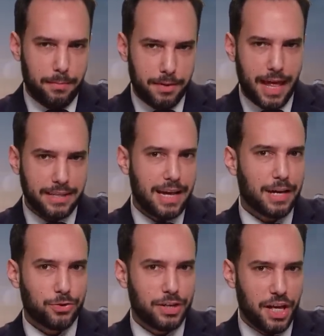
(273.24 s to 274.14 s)
But that's
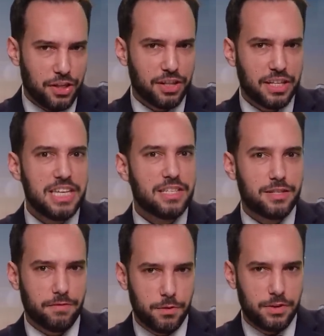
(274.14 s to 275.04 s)
actually the
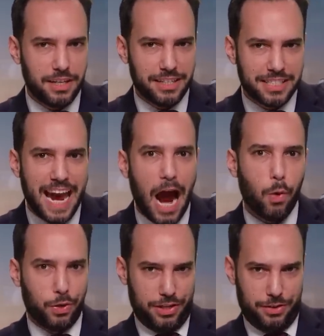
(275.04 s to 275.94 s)
least of New Zealand's
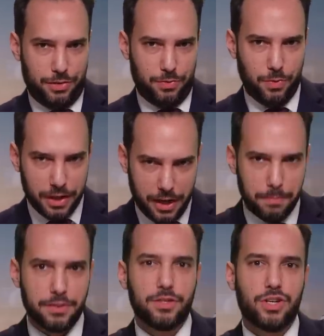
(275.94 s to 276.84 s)
cowardice when it
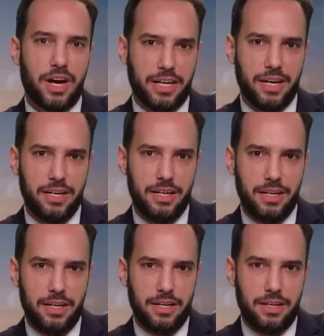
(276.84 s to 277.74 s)
comes to China.
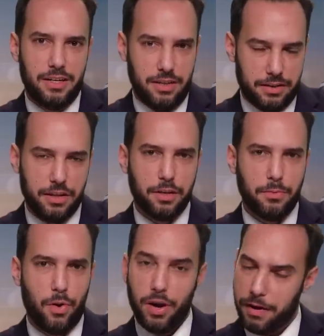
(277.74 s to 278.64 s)
I'll tell you
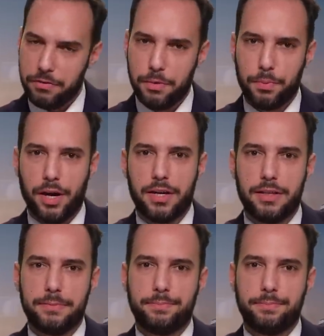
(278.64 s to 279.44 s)
more after the break.